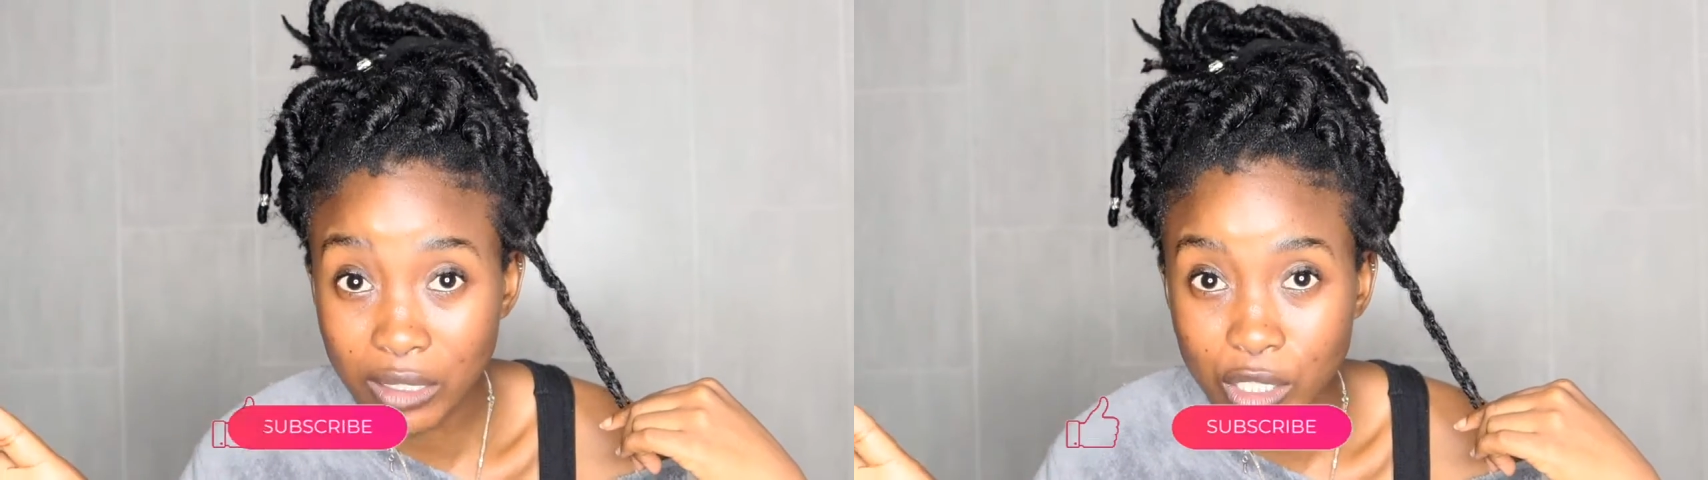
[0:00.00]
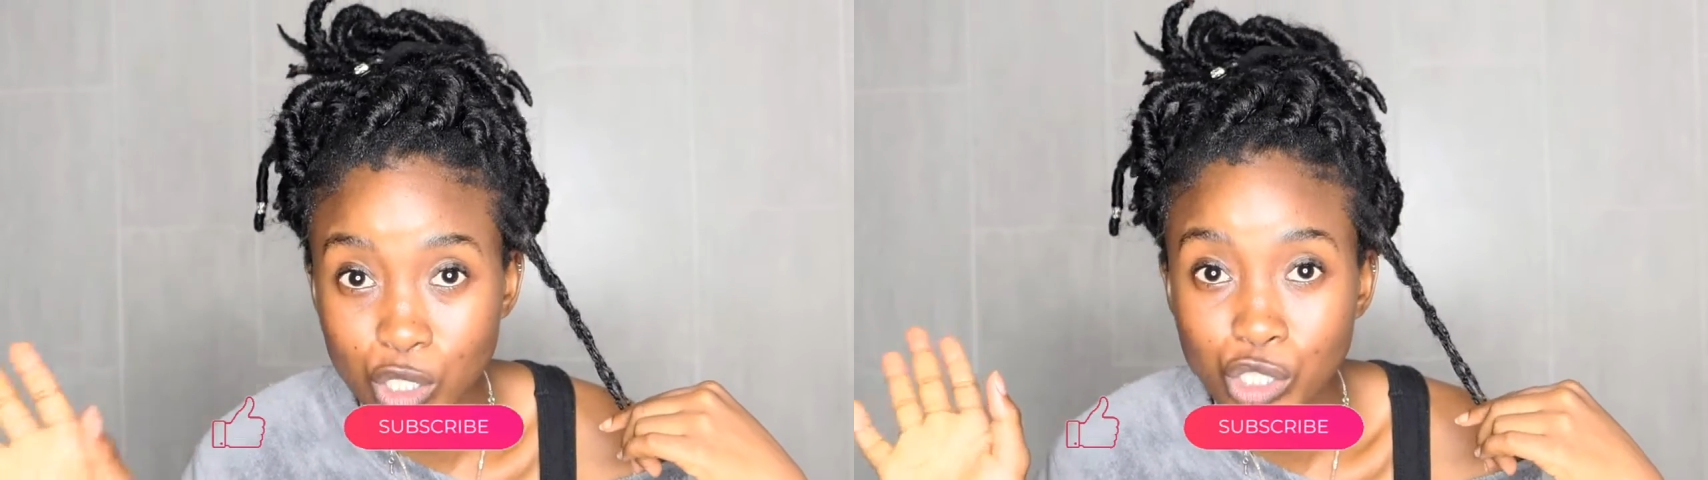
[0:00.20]

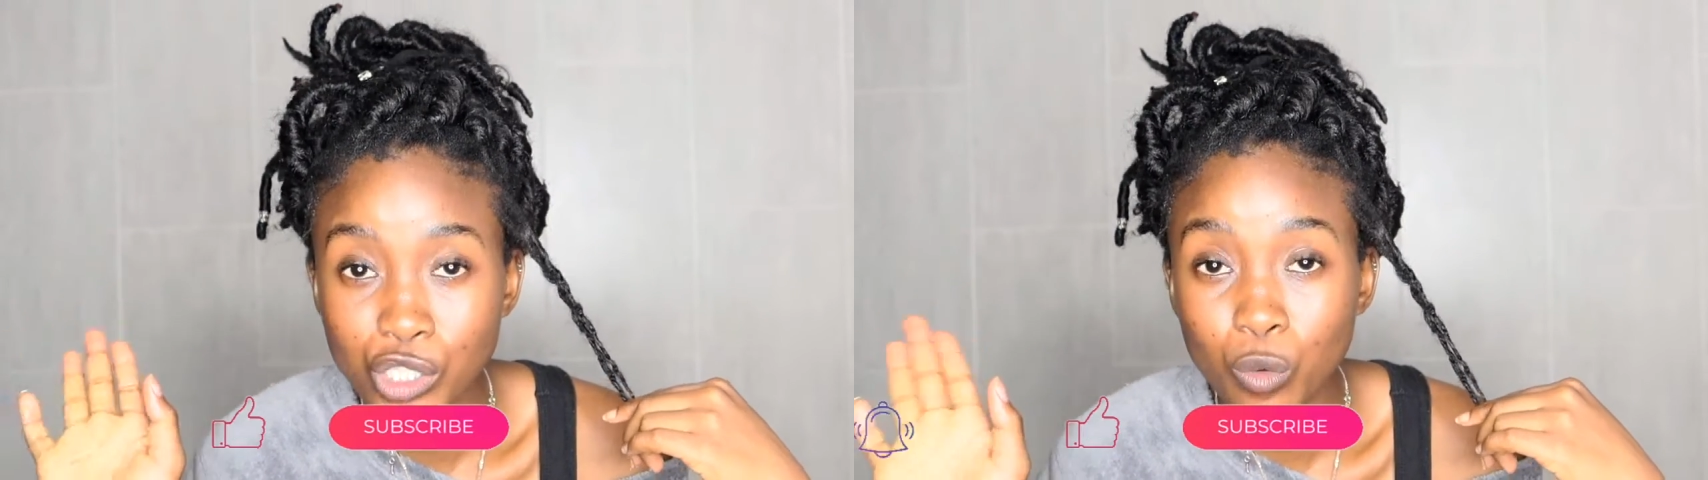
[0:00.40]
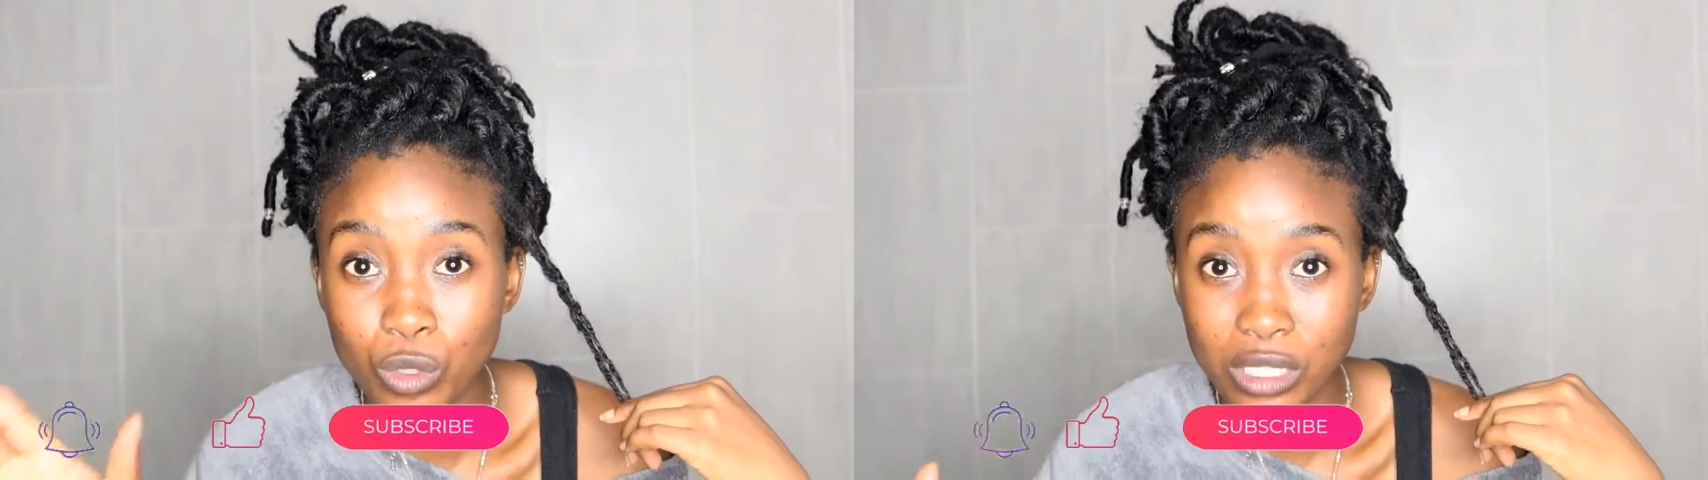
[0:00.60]

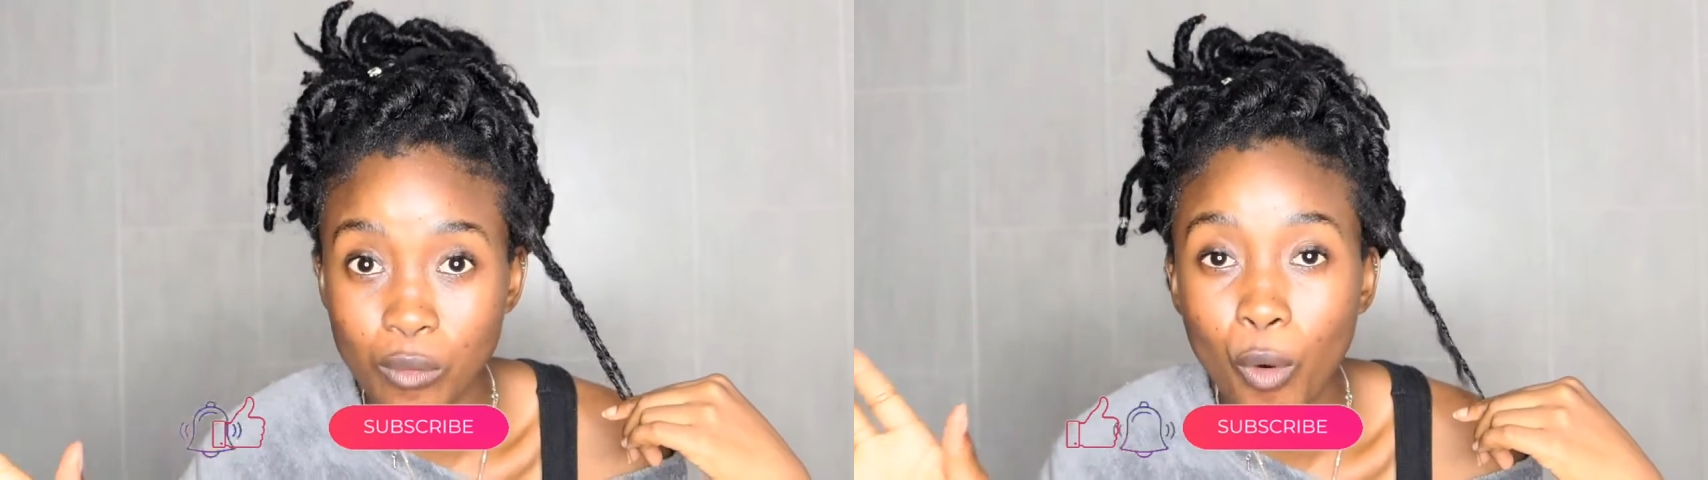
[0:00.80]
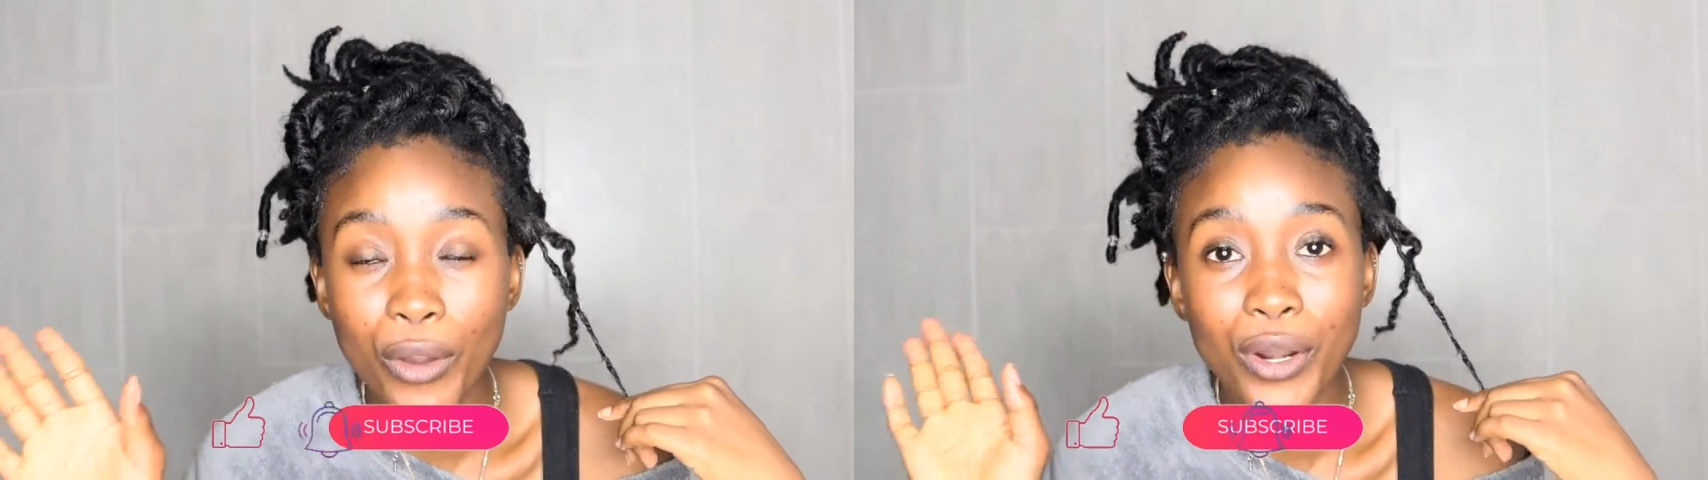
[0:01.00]
conditioner with
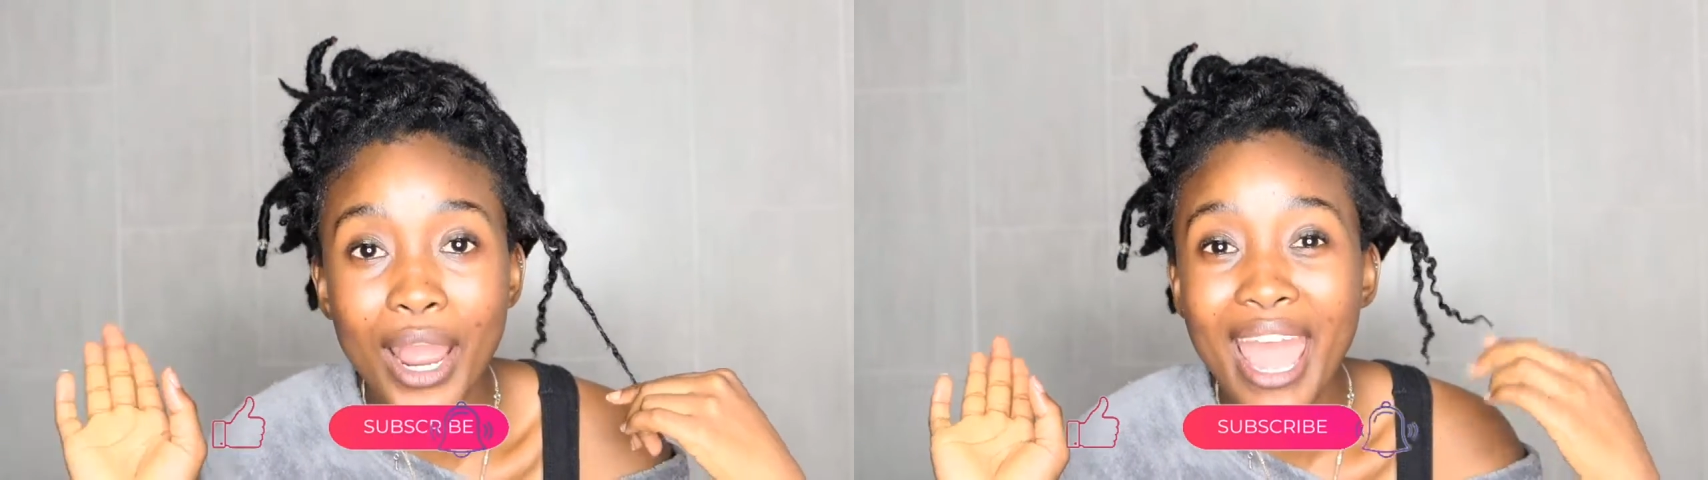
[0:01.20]
some water